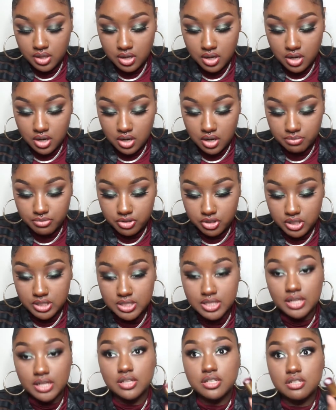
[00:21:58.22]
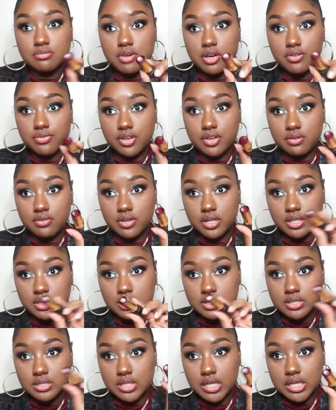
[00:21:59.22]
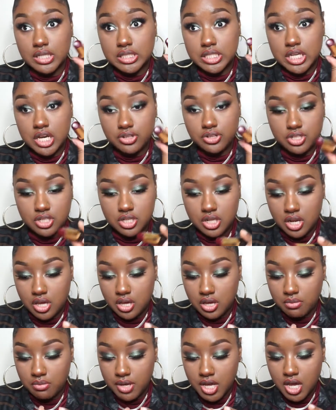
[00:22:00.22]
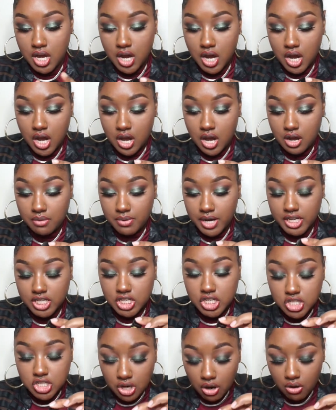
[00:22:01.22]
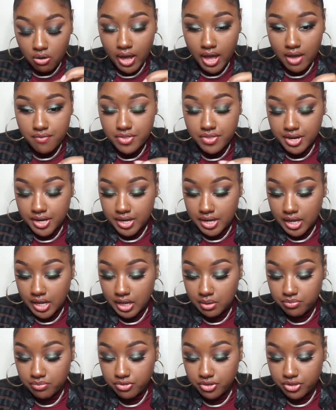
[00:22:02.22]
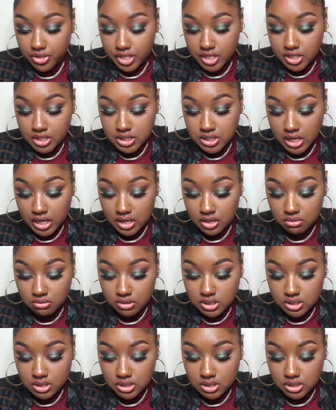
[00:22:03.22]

You can tell it's my favorite because it's like down to the nub. I don't have the name for this. I know